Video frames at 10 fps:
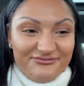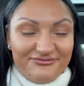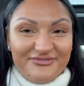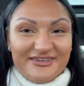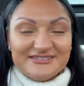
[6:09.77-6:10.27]

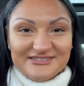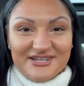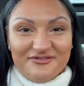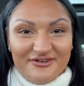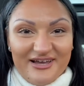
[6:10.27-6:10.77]
this is
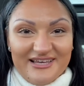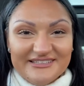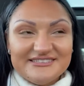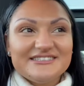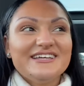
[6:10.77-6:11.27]
the other
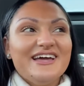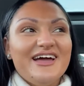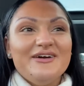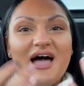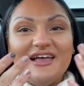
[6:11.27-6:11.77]
Alice
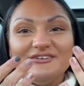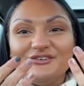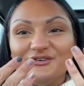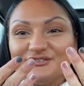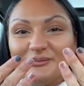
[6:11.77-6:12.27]
and
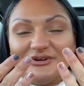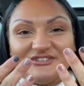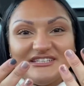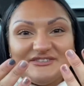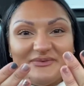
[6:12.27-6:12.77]
also
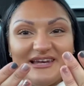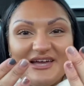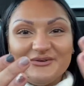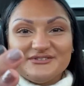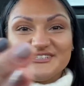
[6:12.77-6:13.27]
apologies for my
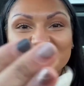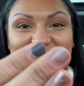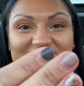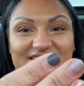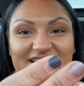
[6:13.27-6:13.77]
nails
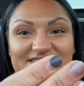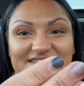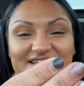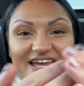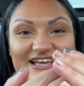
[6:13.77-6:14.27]
because
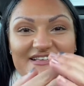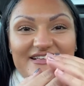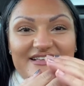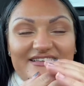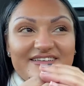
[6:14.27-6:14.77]
yesterday
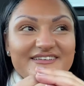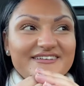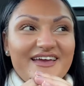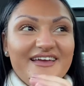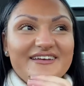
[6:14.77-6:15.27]

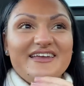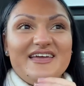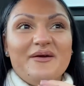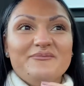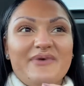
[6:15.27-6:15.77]
in
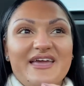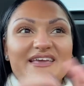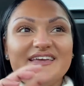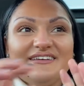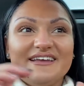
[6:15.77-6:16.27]
the
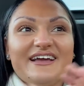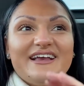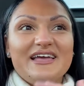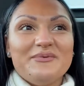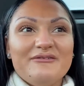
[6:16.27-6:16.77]
baking
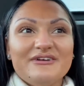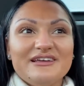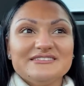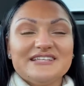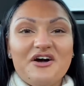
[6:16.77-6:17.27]
clip I
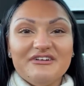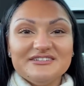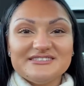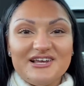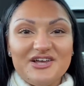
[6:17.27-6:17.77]
realised how
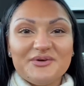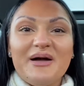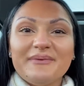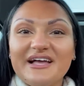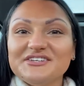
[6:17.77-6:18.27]
horrendous they look but
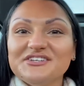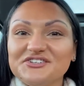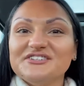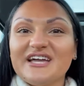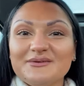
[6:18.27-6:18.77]
I'm actually
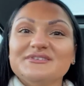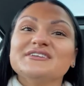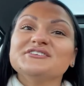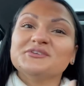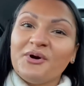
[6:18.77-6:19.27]
due to get them
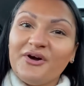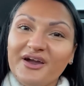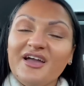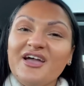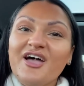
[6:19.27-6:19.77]
done
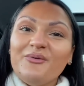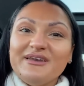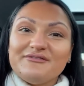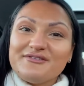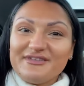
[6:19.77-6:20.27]
tomorrow
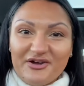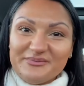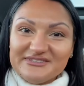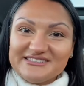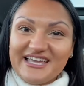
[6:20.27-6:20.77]
when everything
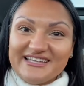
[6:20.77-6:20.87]
opens again.